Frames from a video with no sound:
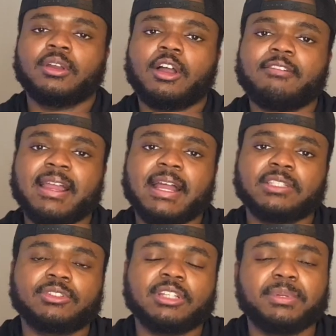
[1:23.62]
Alright guys, so
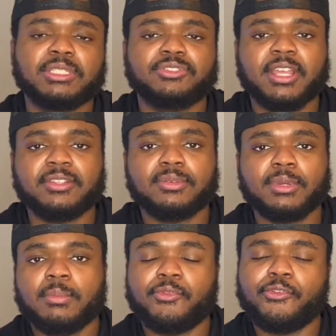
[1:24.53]
jumping straight into
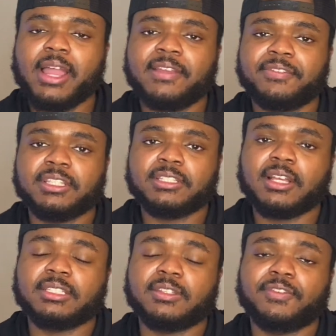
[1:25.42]
it, before I even
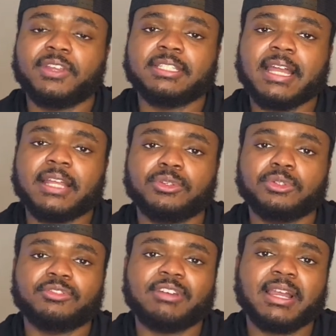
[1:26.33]
discuss the things that I do
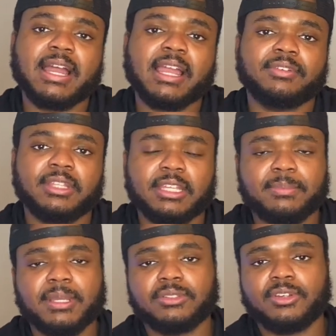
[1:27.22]
to rank higher in the
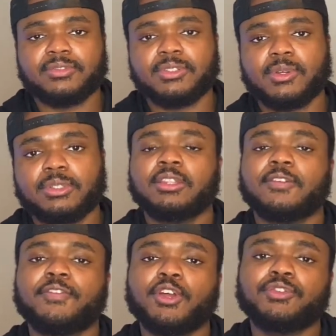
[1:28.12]
eBay search results, the
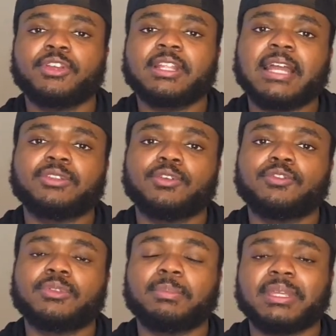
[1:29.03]
first thing that I do
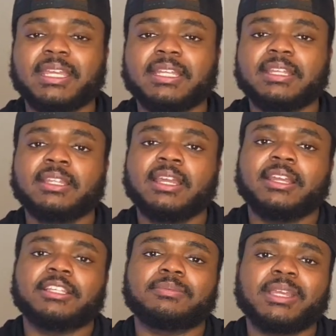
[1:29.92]
from the beginning
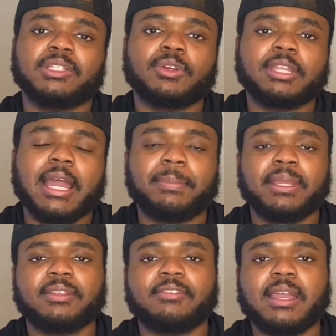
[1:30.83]
is make sure that I
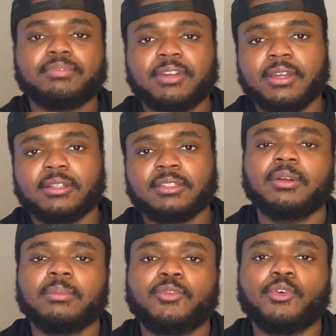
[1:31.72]
pick the right product.
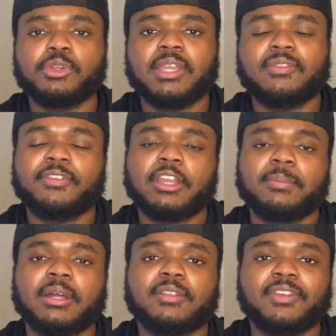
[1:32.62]
Before you even think
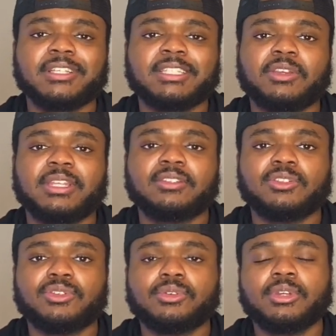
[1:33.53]
about the things that you need to
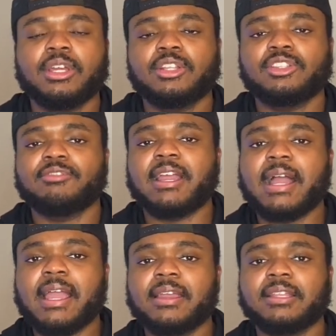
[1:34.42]
do to rank
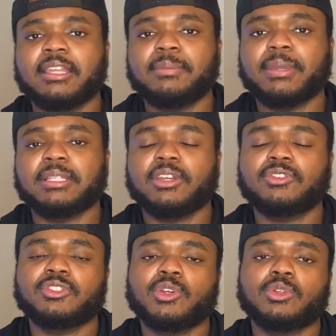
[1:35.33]
higher in the eBay search
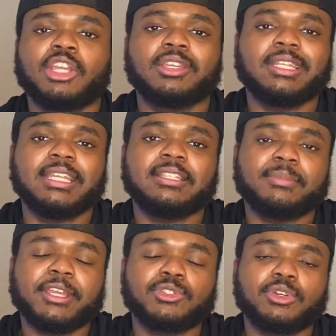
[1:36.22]
results, you need to
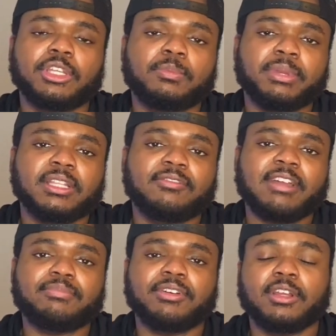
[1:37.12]
make sure that you pick the
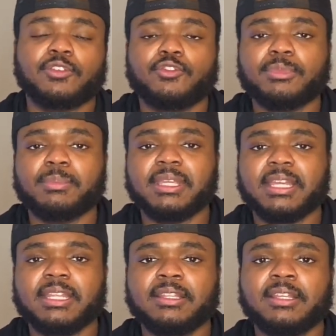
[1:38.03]
right product from the
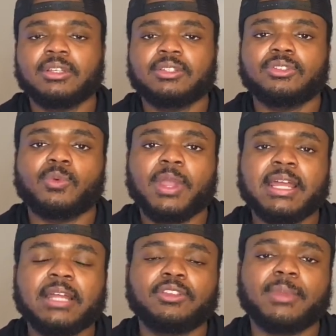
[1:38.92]
beginning. So the way that
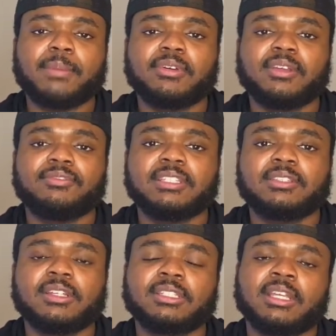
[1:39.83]
I do my product
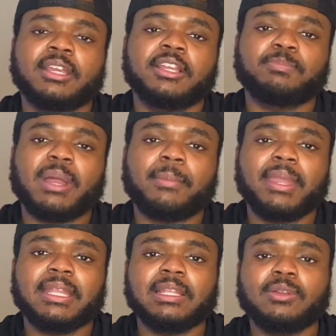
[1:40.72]
research is by
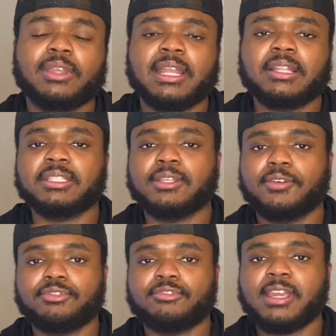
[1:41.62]
mainly looking at the
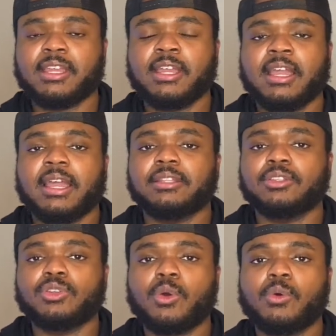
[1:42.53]
sell-through rate and the
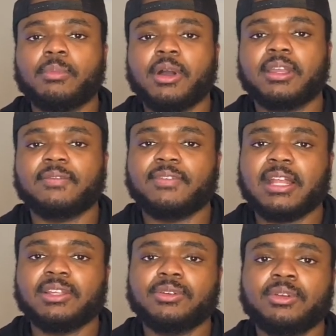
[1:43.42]
total market
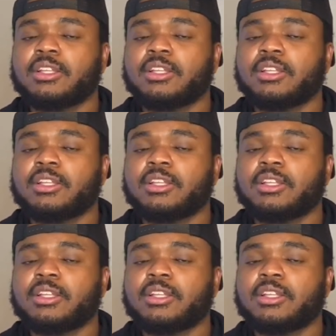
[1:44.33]
value.